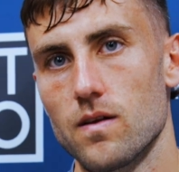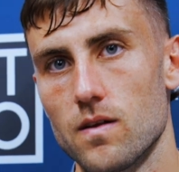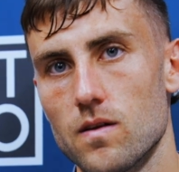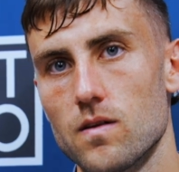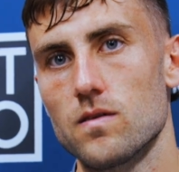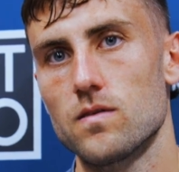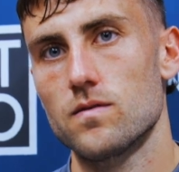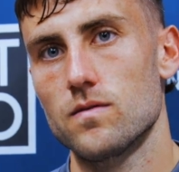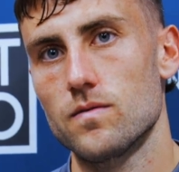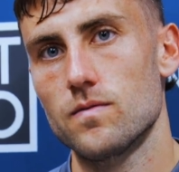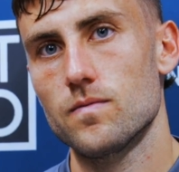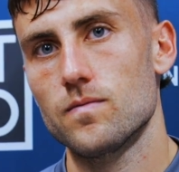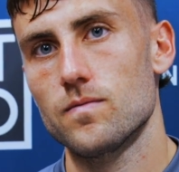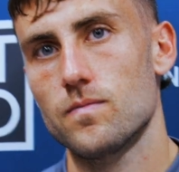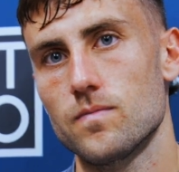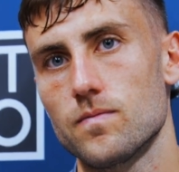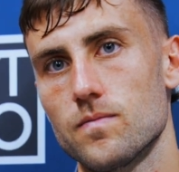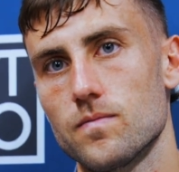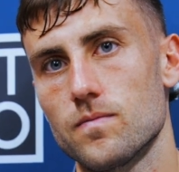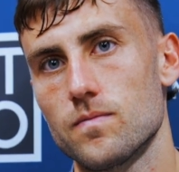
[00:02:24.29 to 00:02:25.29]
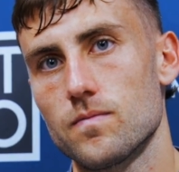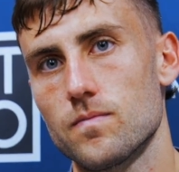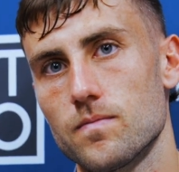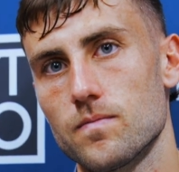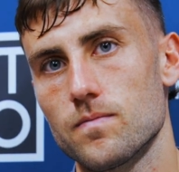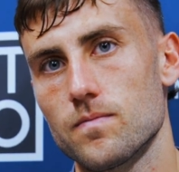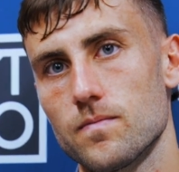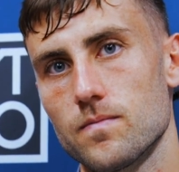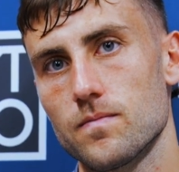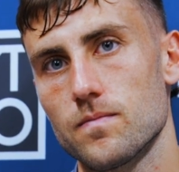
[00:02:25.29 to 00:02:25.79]
and all of a sudden guys are going to
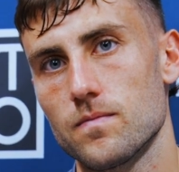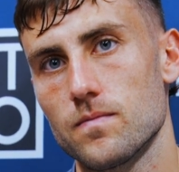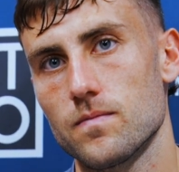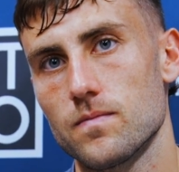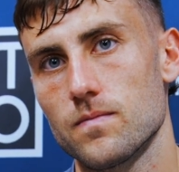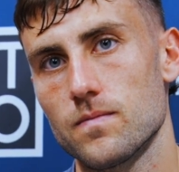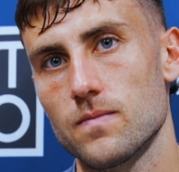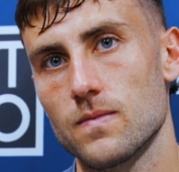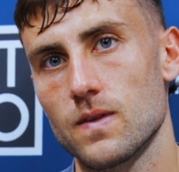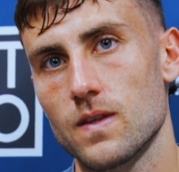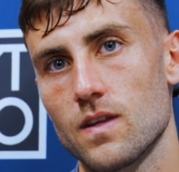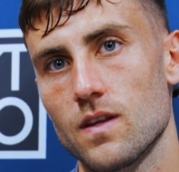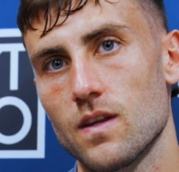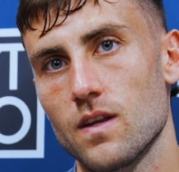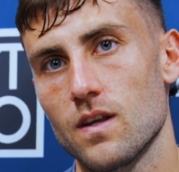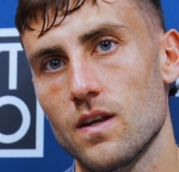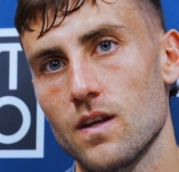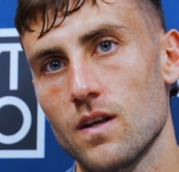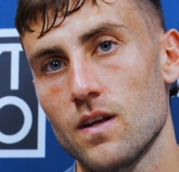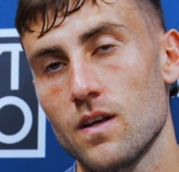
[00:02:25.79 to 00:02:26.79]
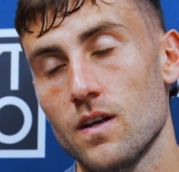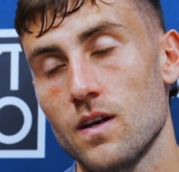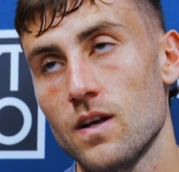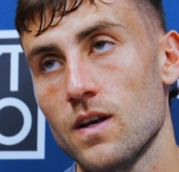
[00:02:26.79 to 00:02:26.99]
go their separate ways in a few days